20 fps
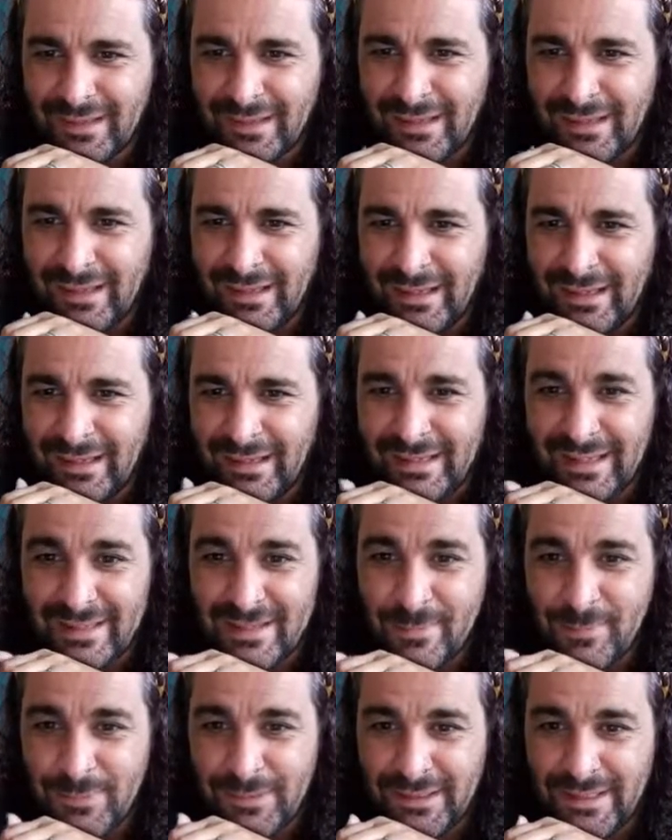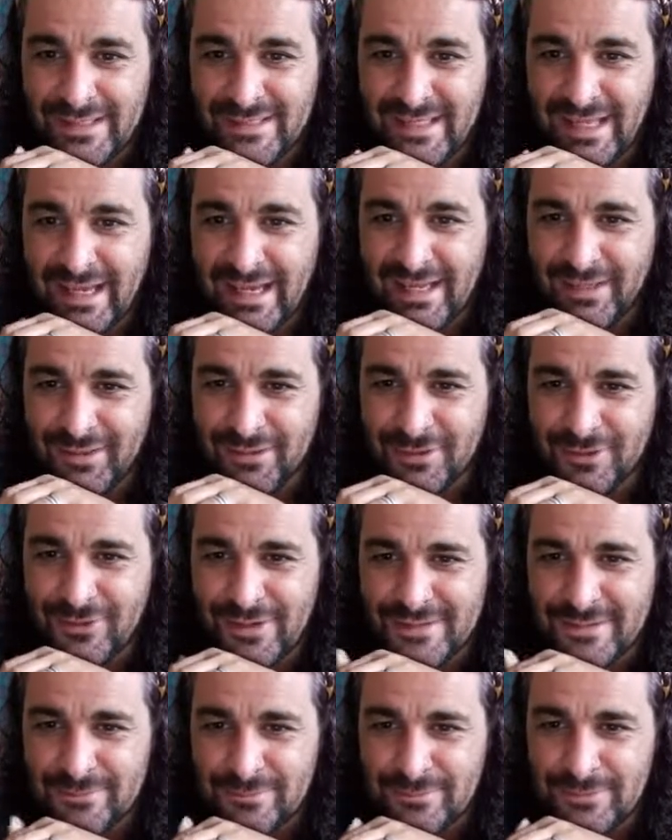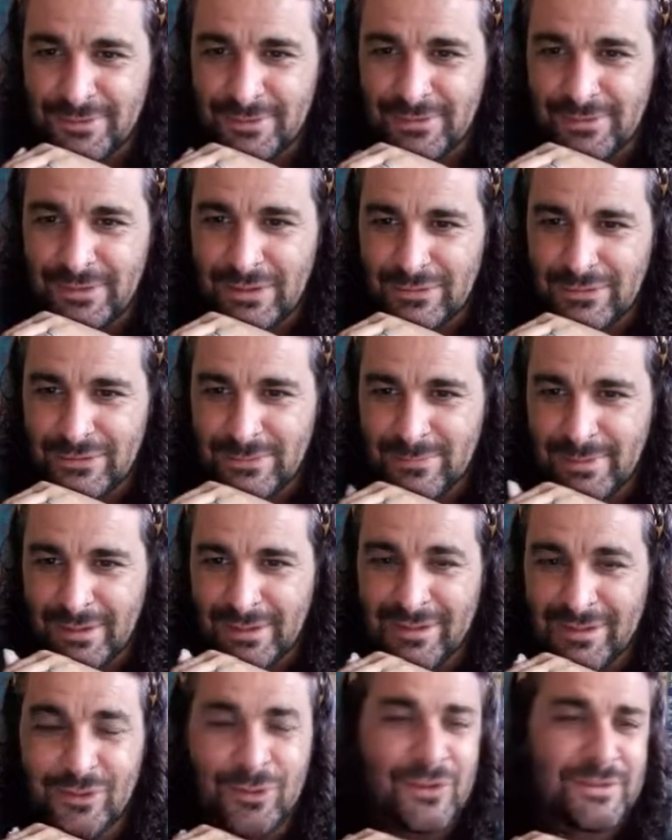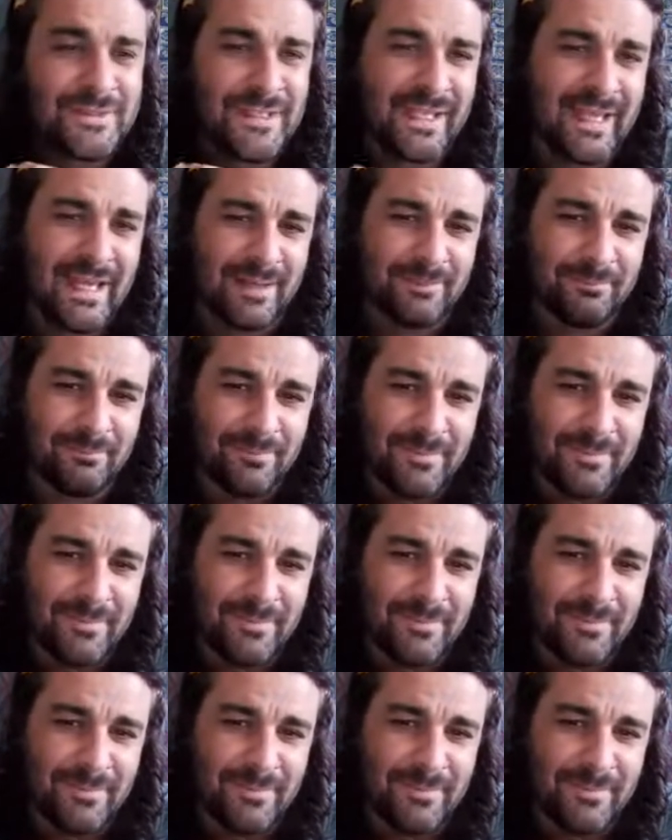uh, can you please add a crescent moon to my? Of course I can.